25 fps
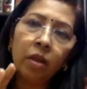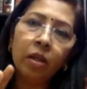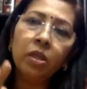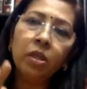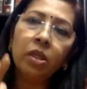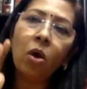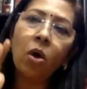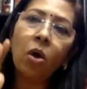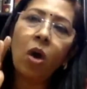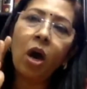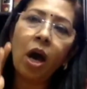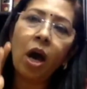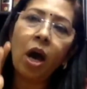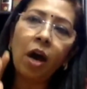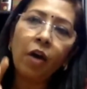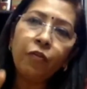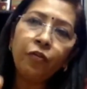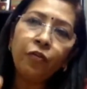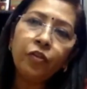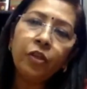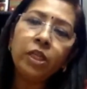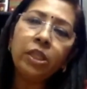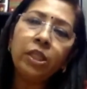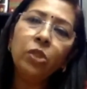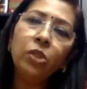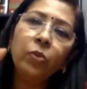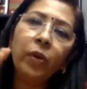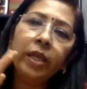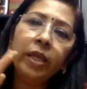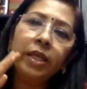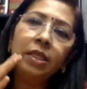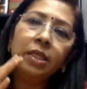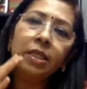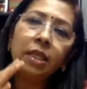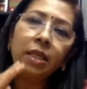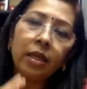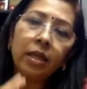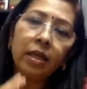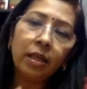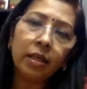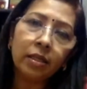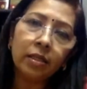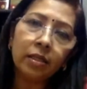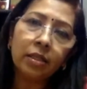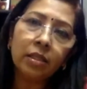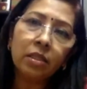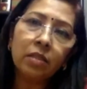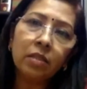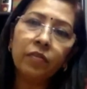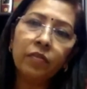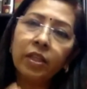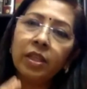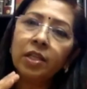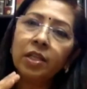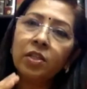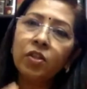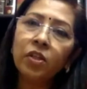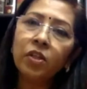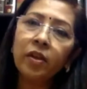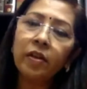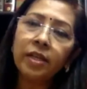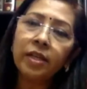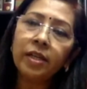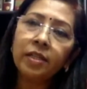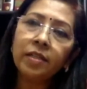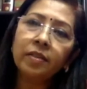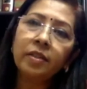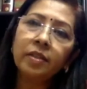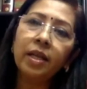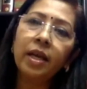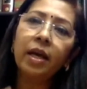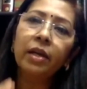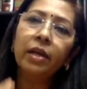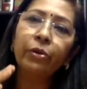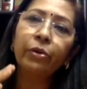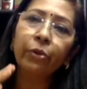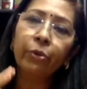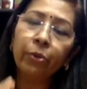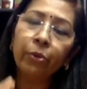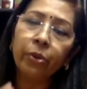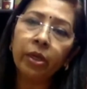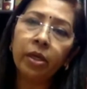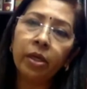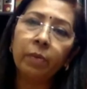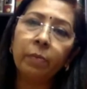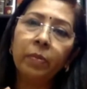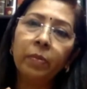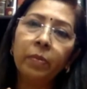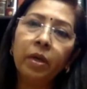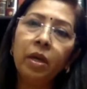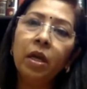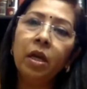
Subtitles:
Now, after 20 years, when the children, they are grown up,